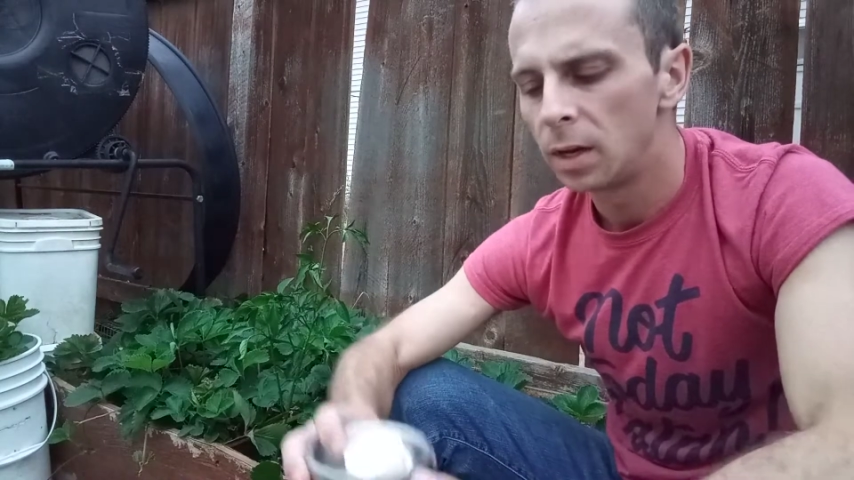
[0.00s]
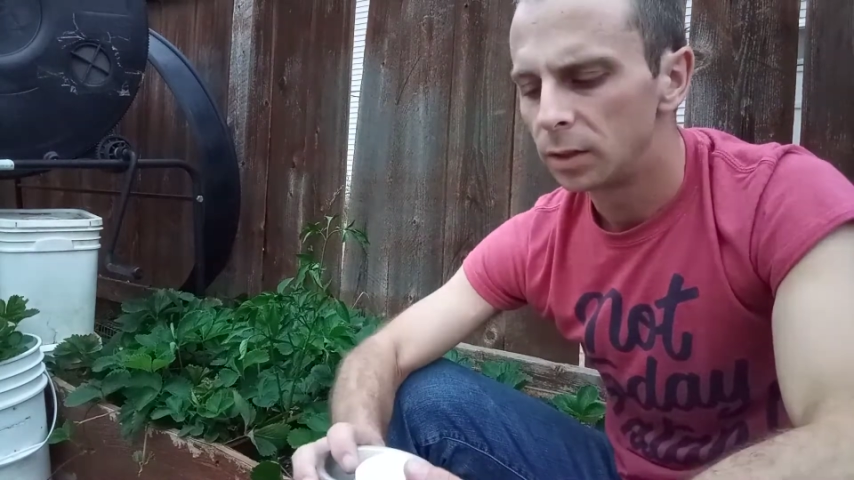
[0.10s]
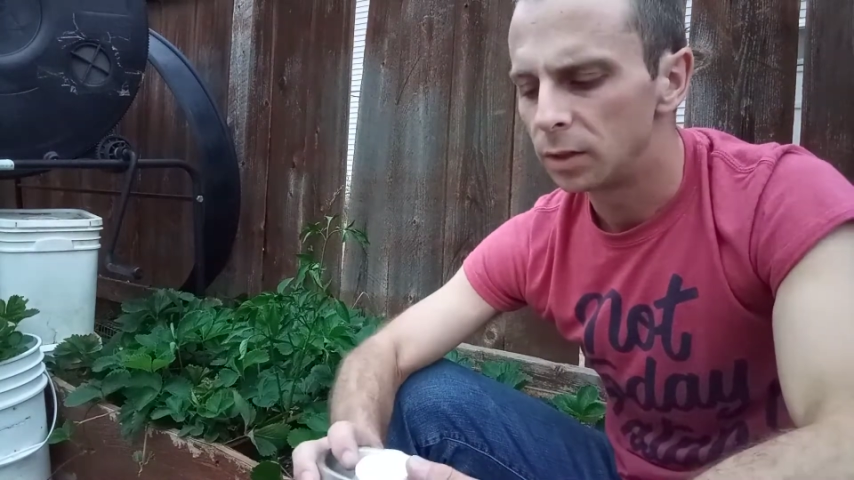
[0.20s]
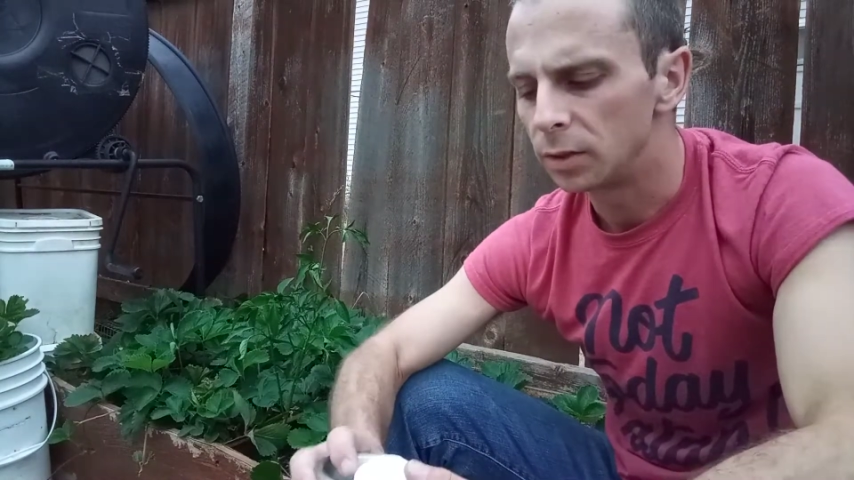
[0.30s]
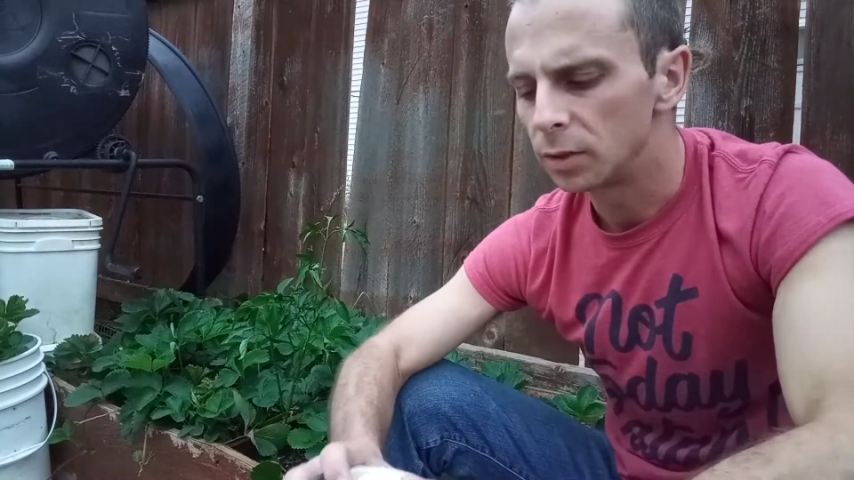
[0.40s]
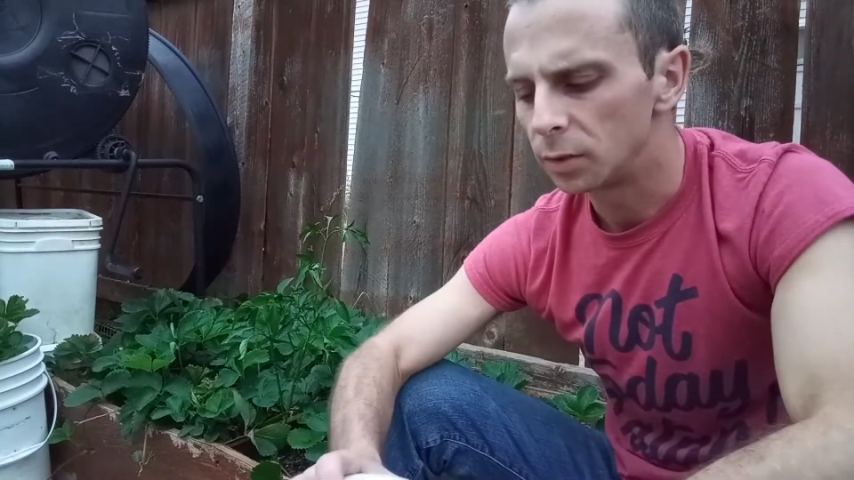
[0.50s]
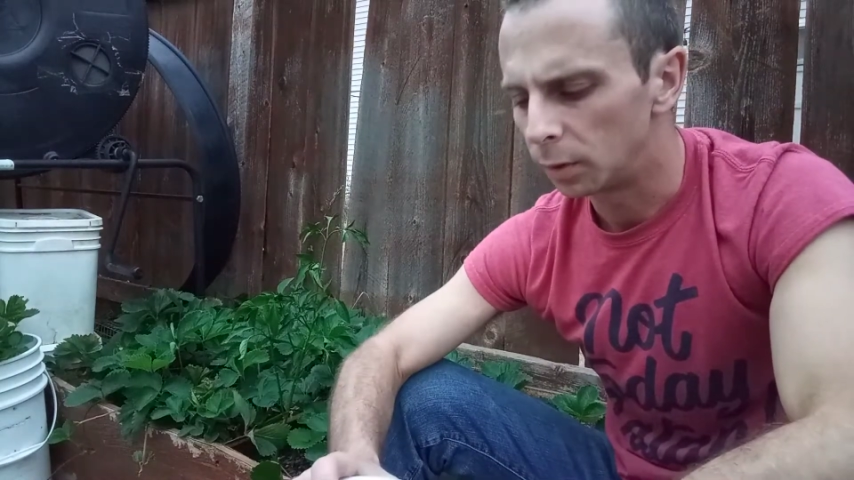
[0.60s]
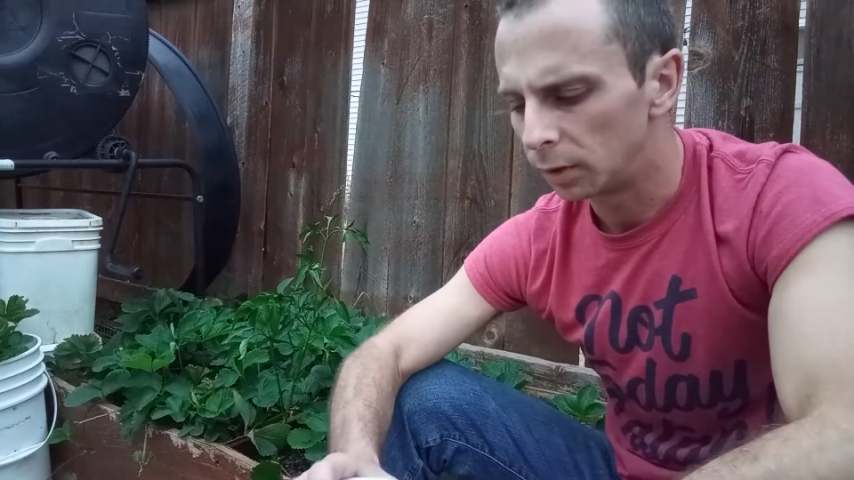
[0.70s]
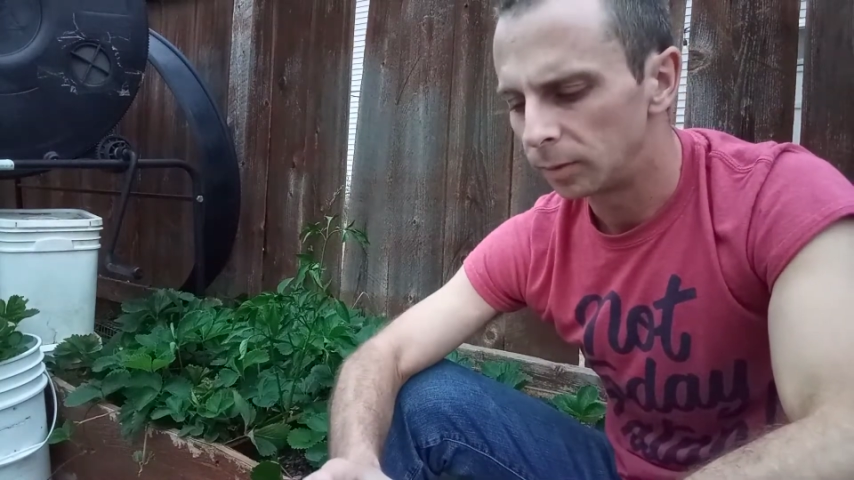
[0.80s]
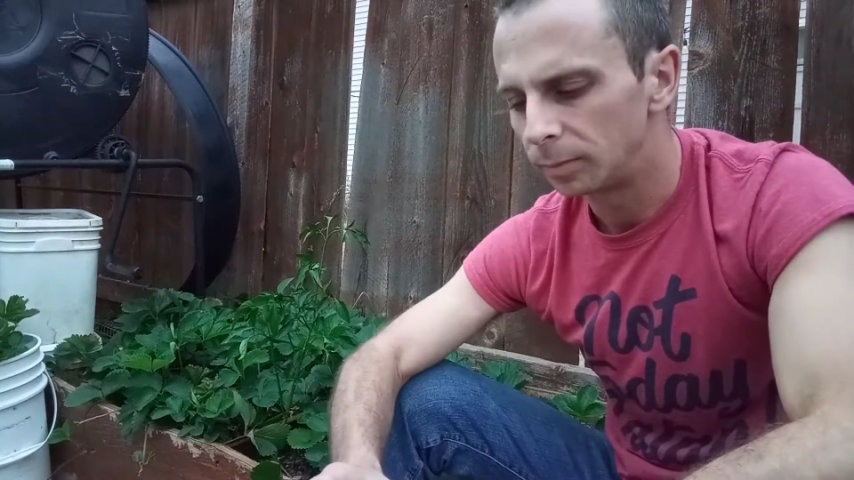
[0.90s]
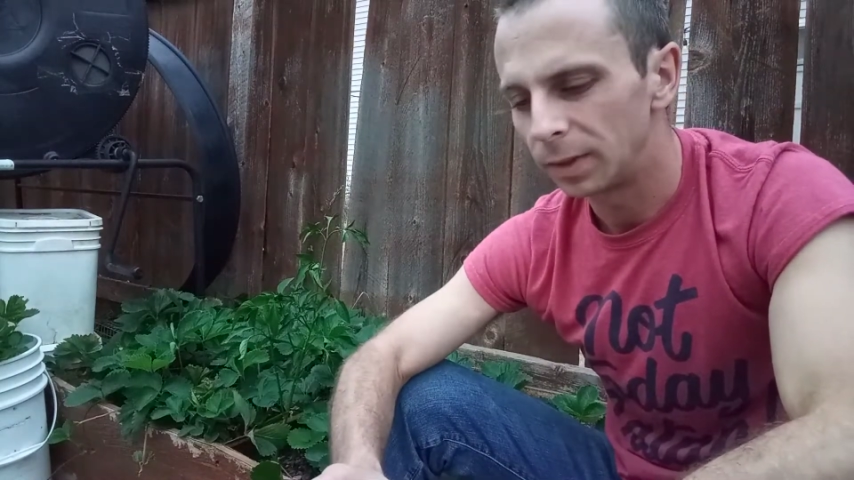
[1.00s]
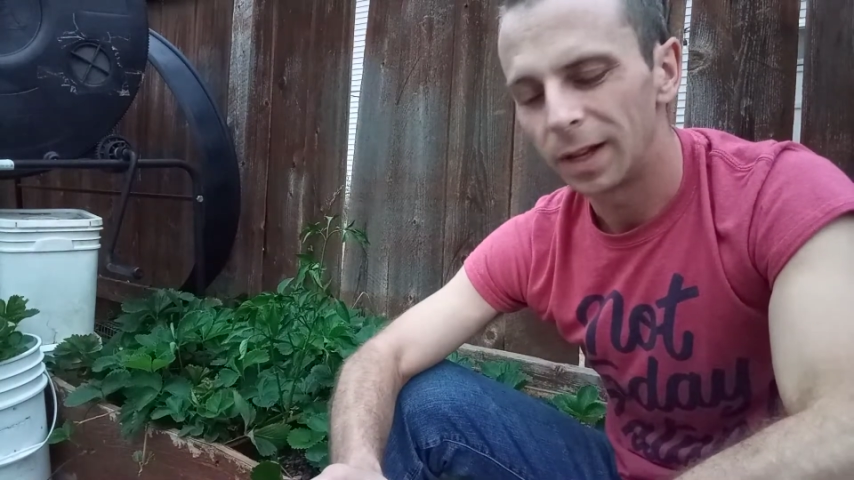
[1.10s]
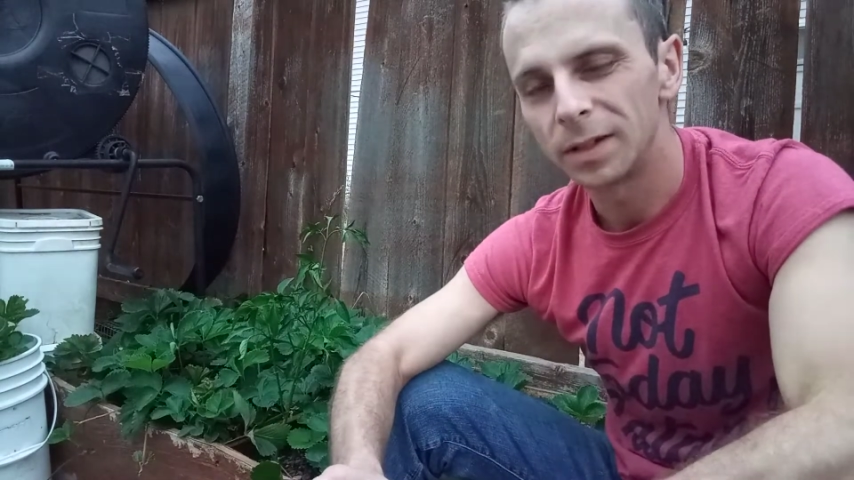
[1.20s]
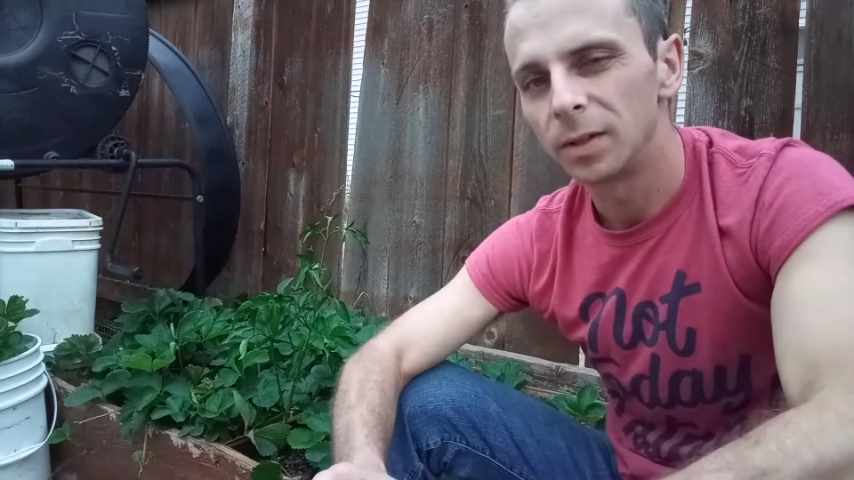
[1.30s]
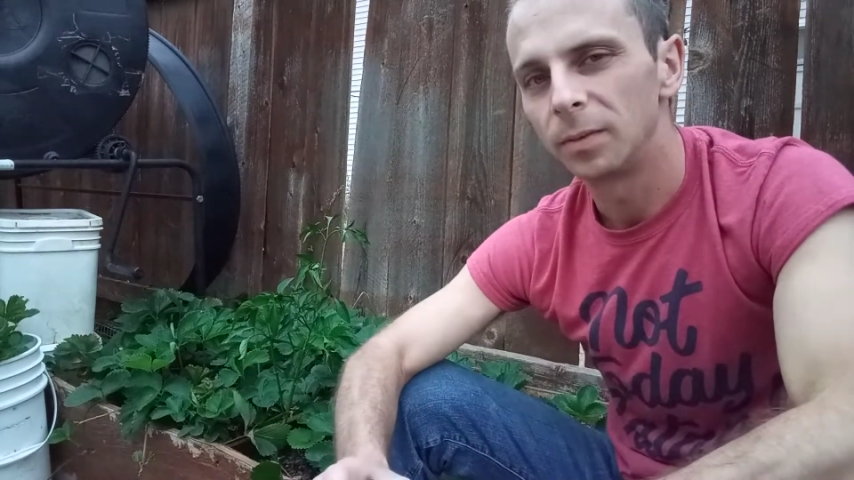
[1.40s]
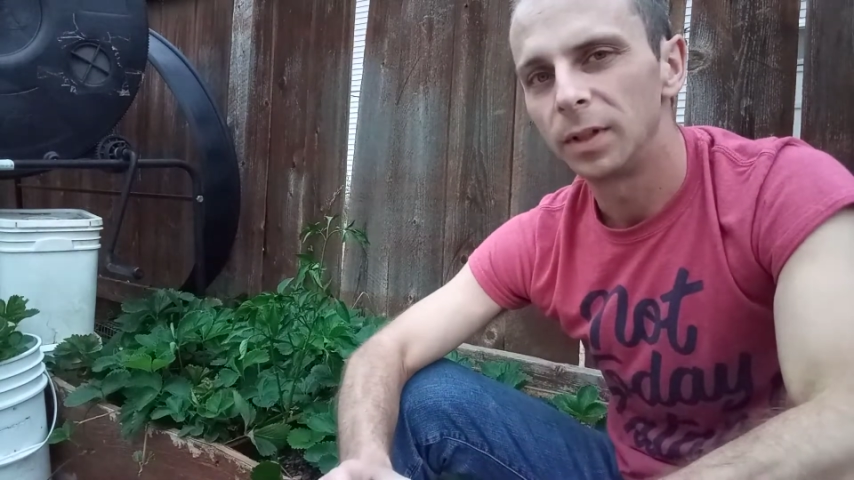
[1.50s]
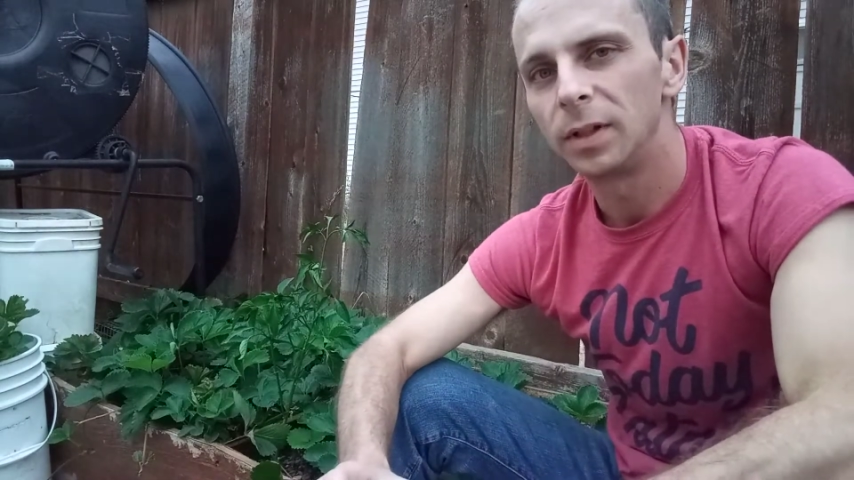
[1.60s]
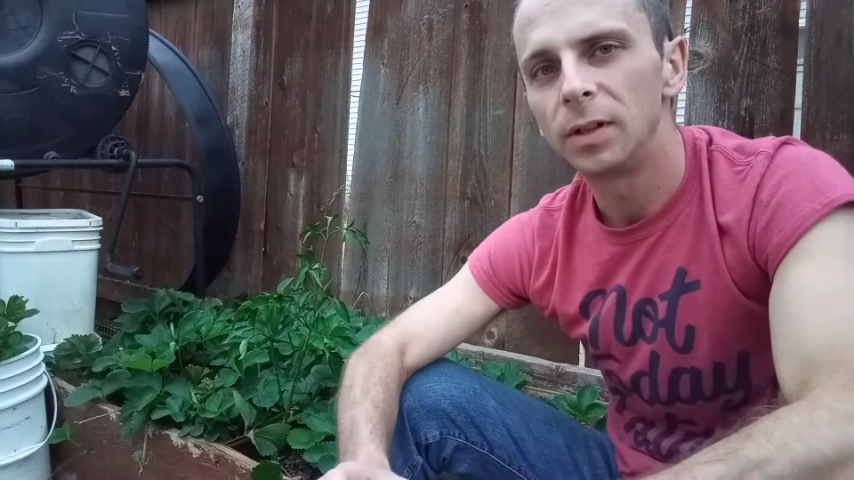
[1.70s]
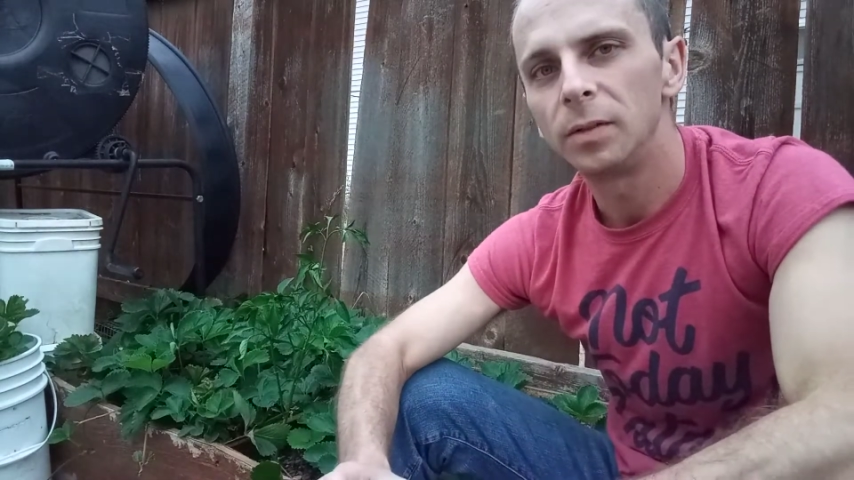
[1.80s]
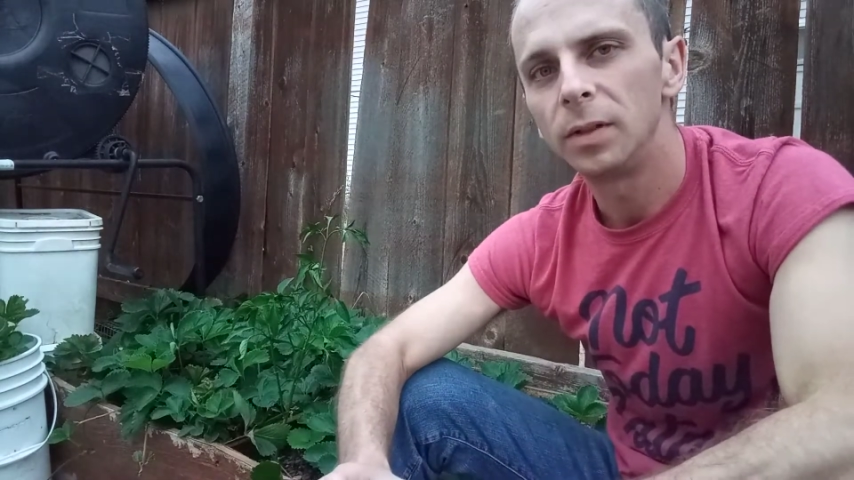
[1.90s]
to your soil, and that's something
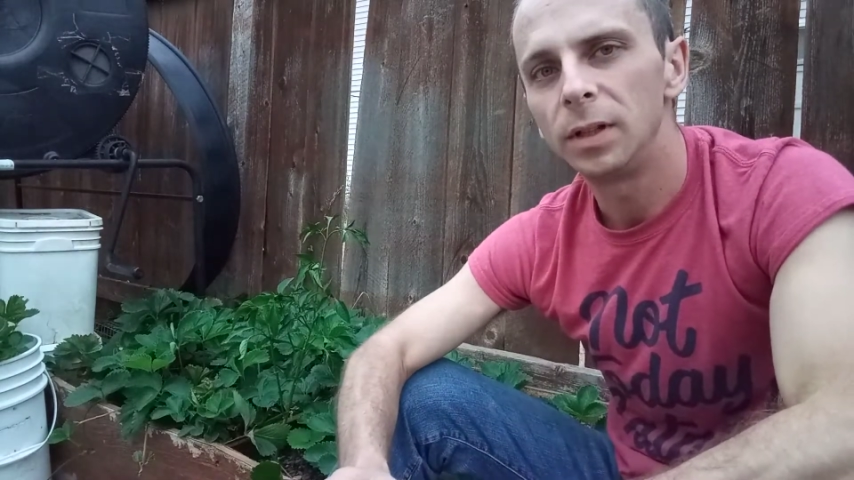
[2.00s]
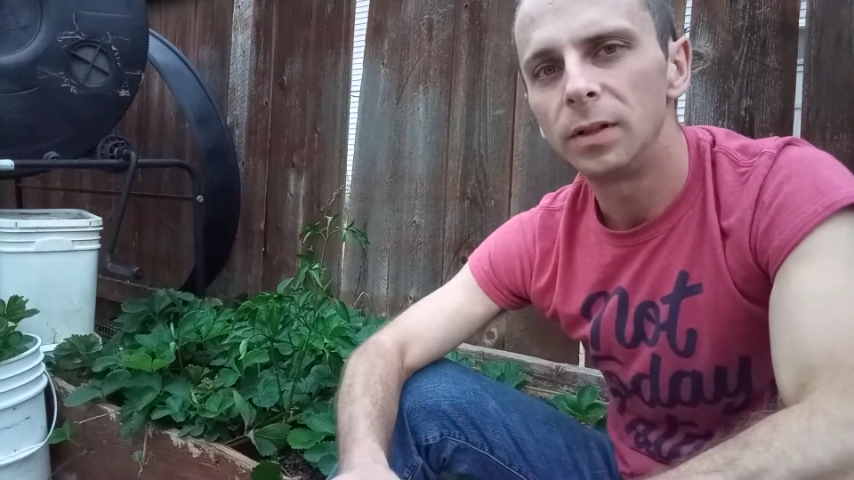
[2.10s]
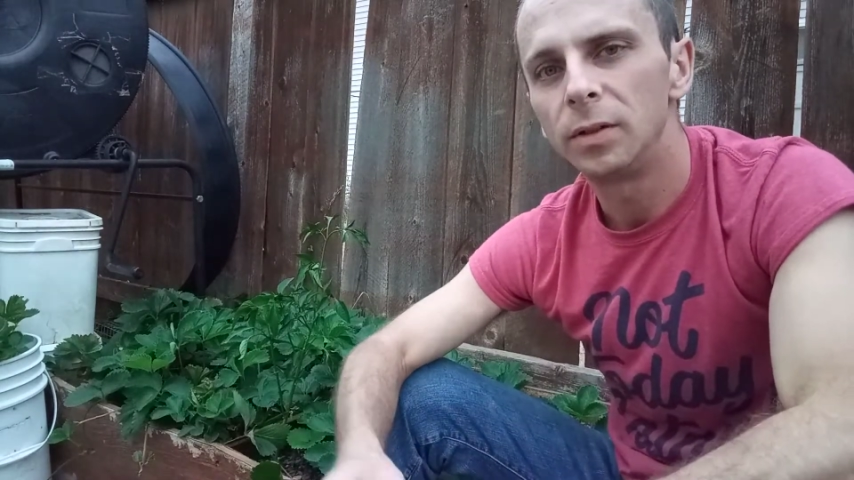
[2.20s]
that you need